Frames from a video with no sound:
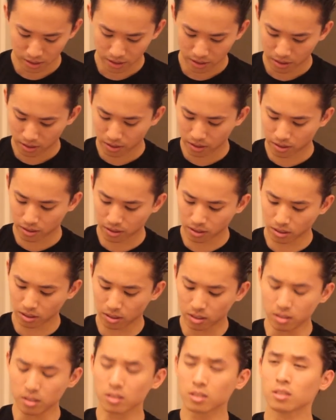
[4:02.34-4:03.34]

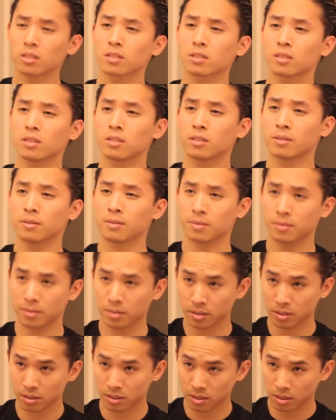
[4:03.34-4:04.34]

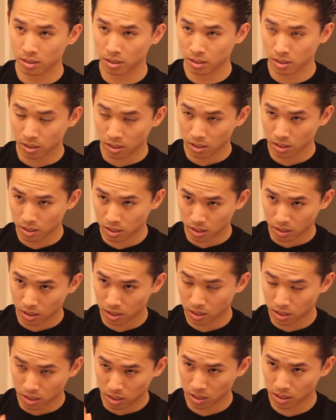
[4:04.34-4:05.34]

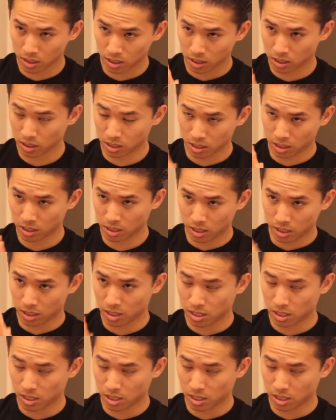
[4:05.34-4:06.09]
No one is speaking in this clip.